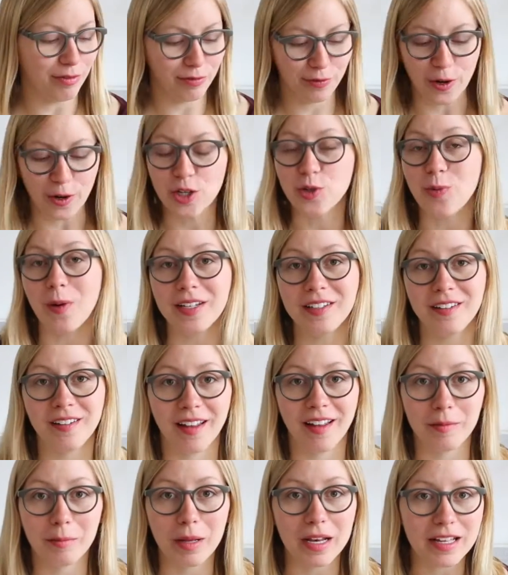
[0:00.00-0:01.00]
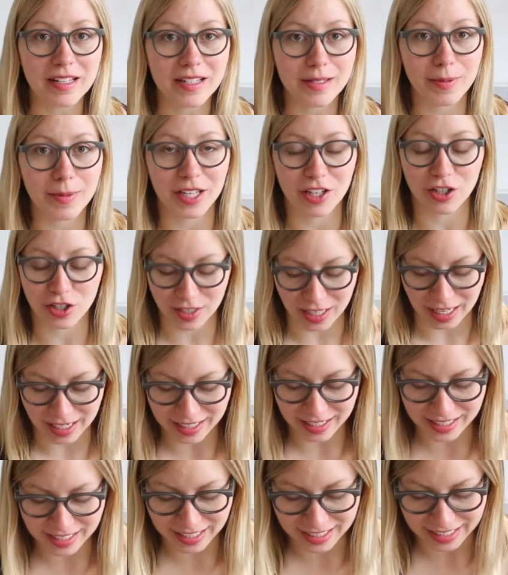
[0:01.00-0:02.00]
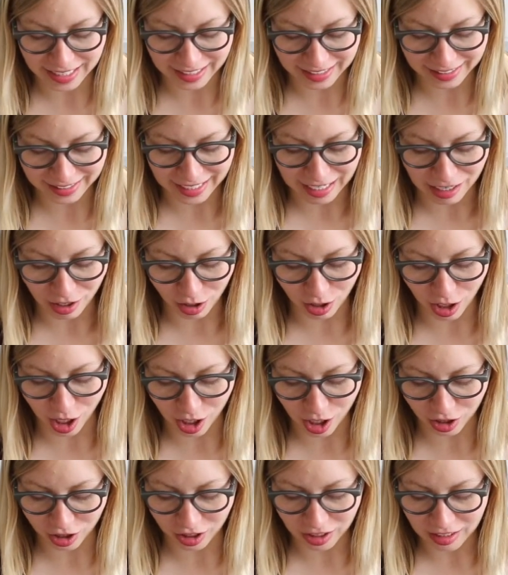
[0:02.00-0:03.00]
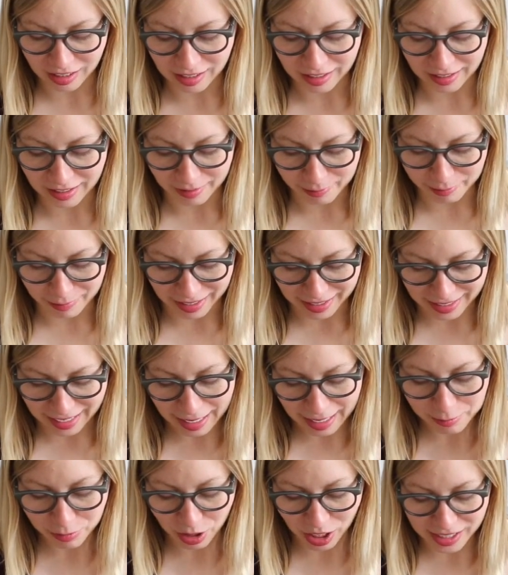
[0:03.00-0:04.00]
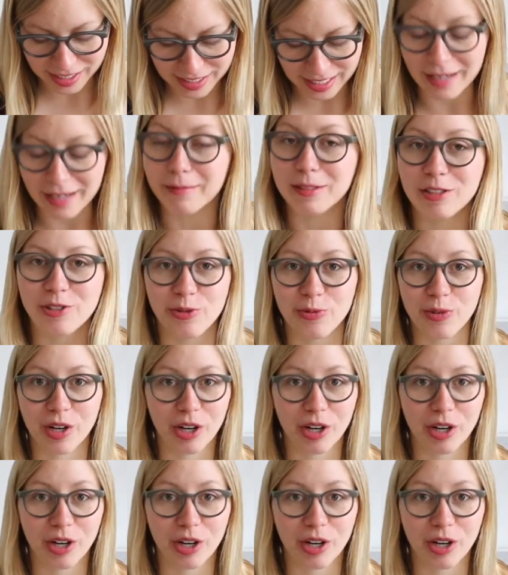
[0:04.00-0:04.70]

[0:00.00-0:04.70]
for 29 minutes, because that is exactly how long my camera is able to